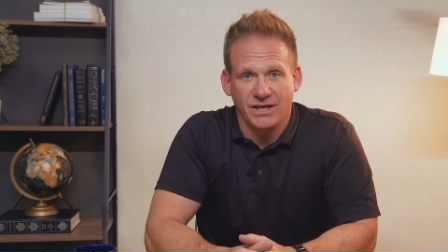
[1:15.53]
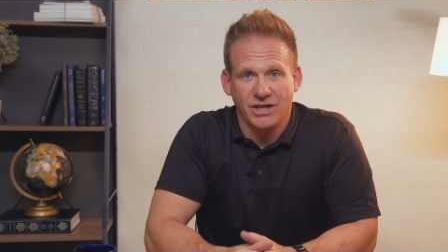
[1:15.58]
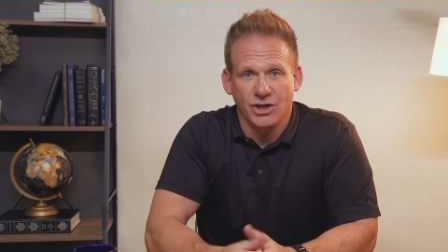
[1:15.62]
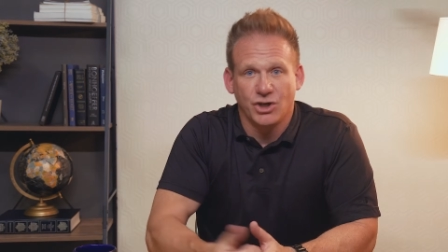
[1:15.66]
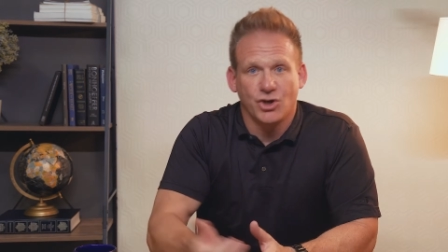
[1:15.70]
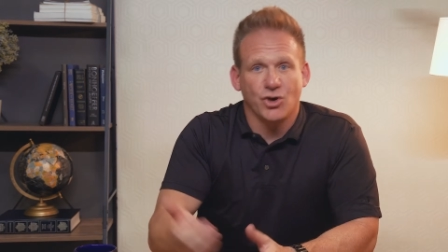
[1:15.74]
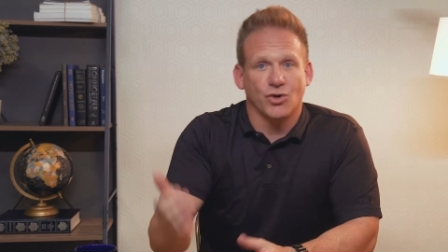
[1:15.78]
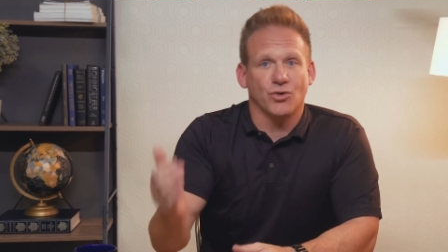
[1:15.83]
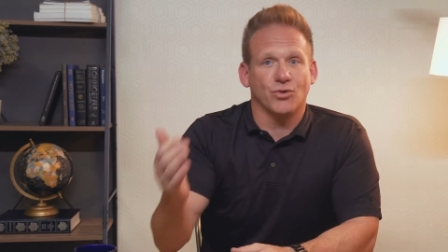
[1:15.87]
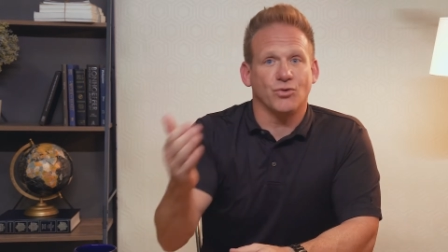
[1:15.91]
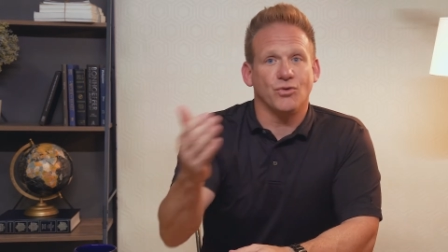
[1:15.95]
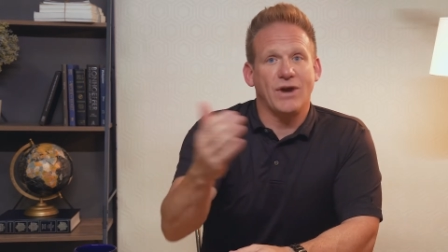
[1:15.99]

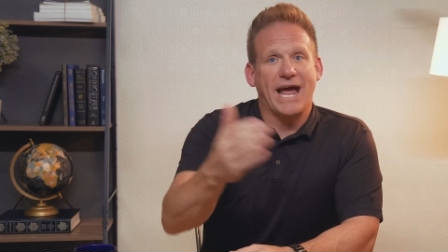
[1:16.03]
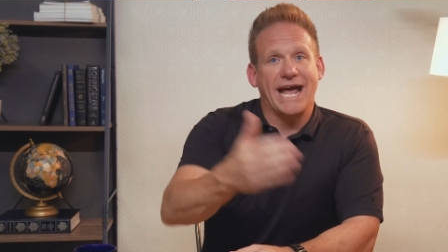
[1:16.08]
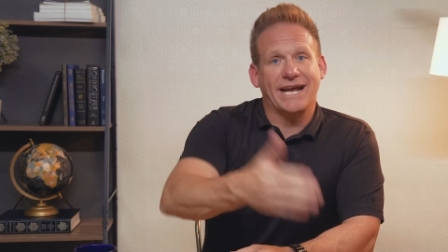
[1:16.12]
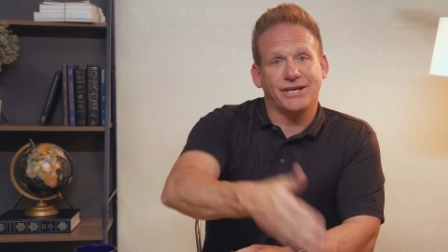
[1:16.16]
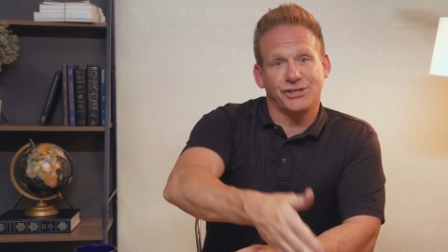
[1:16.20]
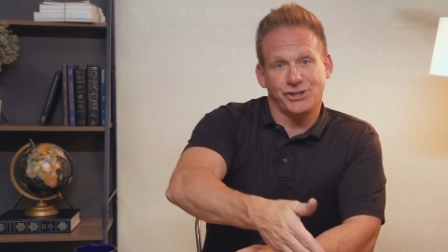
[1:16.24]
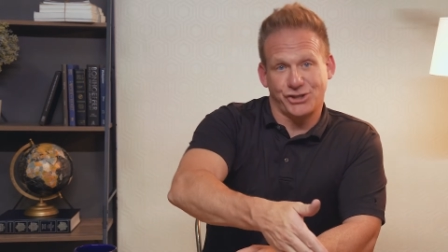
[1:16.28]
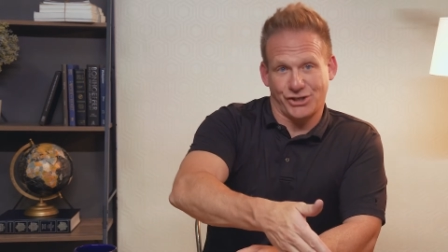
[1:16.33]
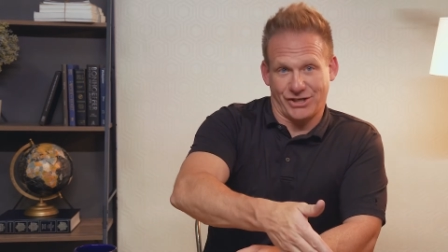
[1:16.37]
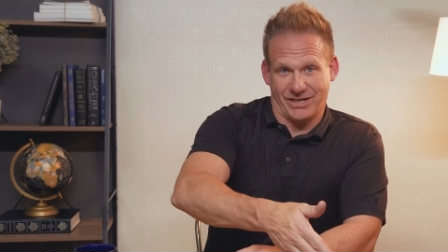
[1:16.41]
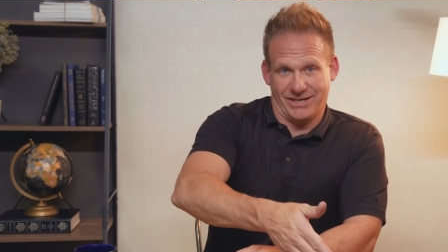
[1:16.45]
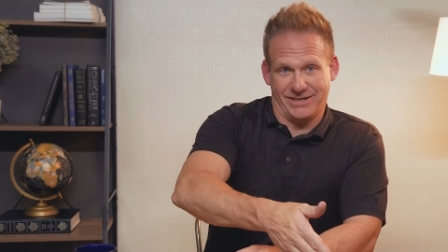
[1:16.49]

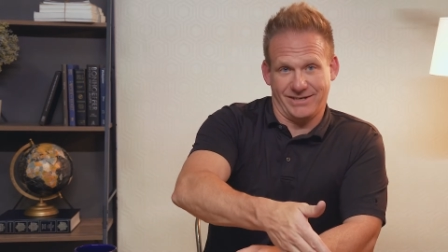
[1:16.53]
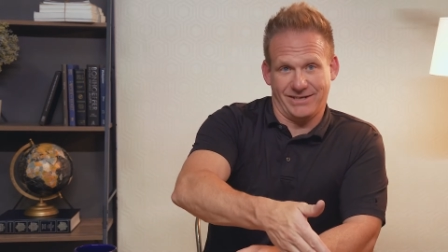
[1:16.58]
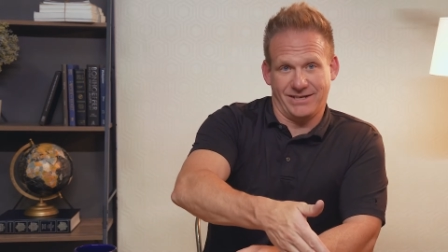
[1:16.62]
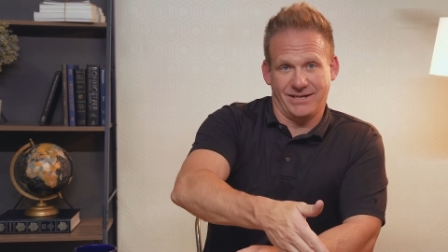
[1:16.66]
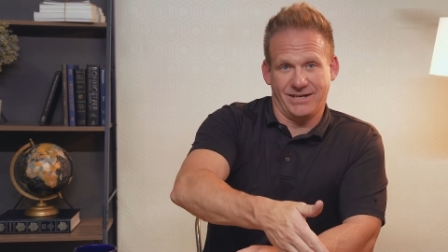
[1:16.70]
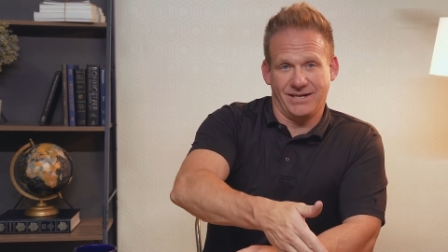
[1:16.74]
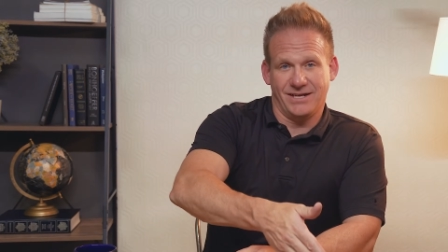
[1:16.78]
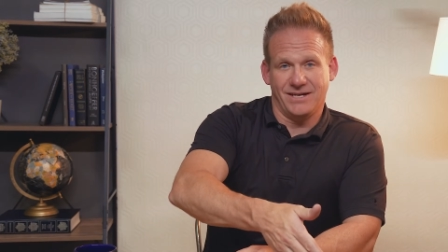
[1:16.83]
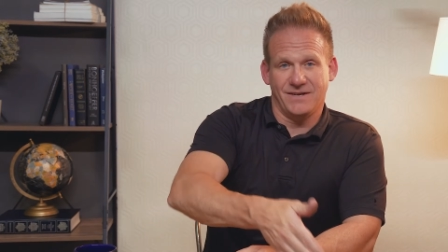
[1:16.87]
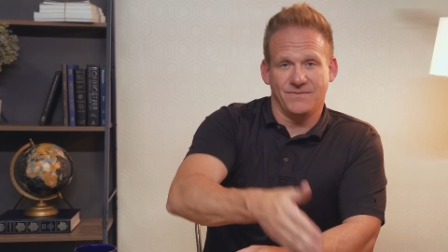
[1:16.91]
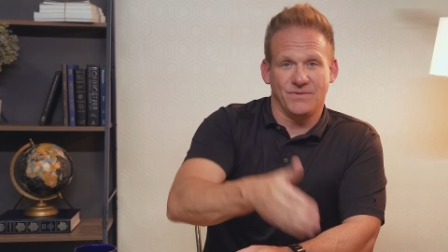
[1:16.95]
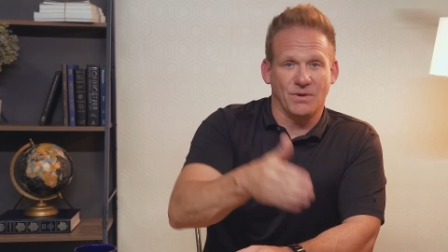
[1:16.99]
Correction.
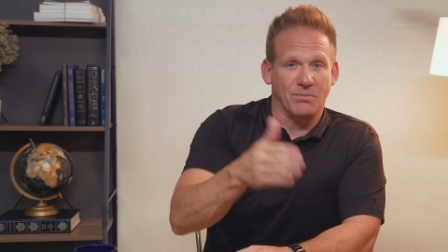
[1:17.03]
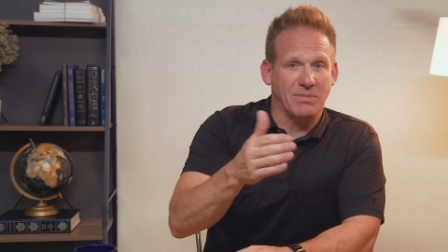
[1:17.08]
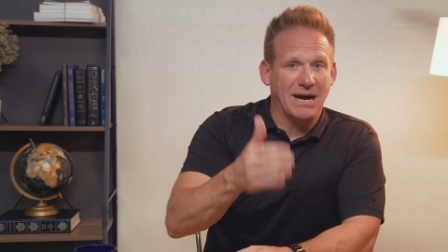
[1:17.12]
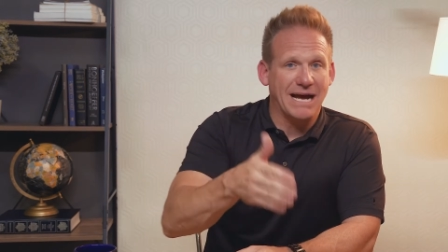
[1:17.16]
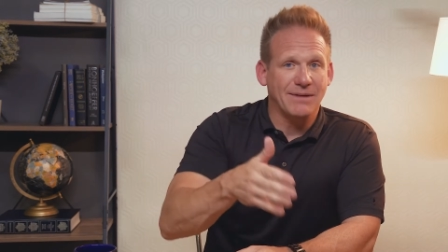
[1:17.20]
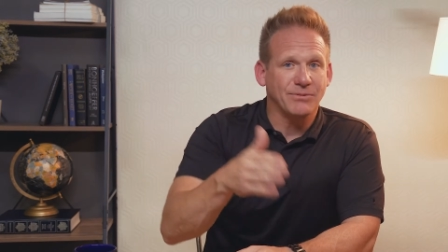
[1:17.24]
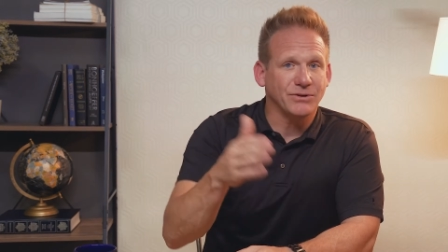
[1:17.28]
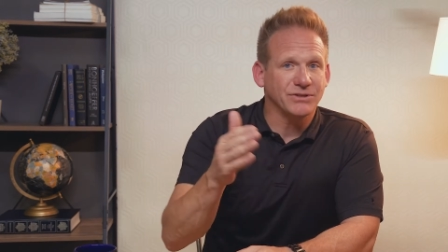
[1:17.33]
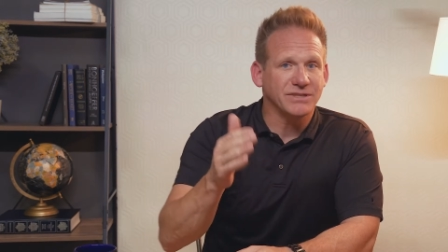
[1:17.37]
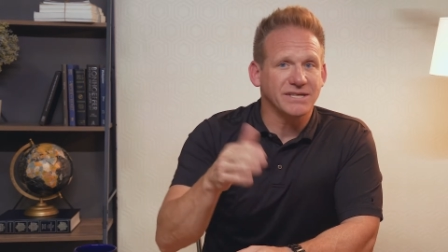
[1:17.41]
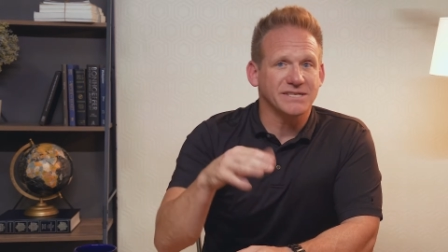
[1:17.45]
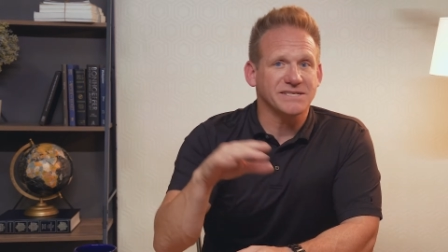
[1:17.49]
The
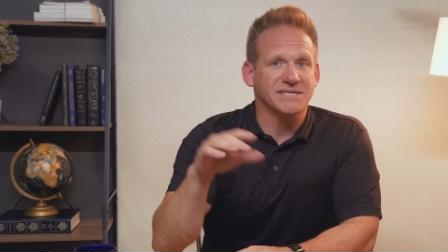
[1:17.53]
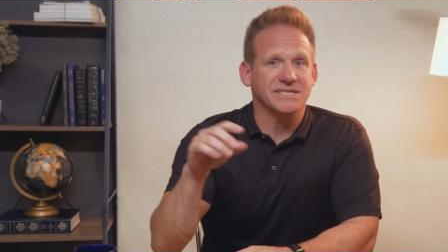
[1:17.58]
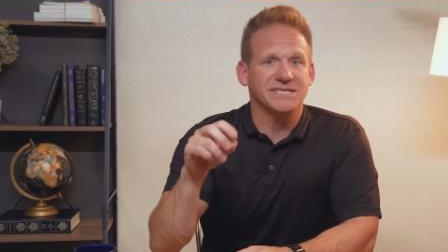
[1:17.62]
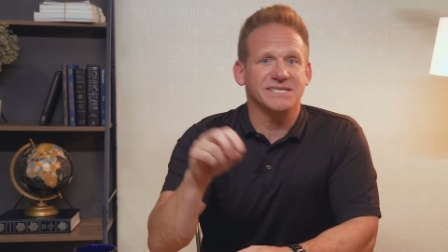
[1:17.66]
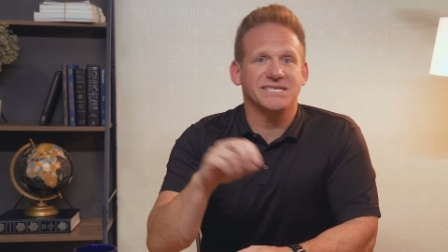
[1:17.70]
Bible doesn't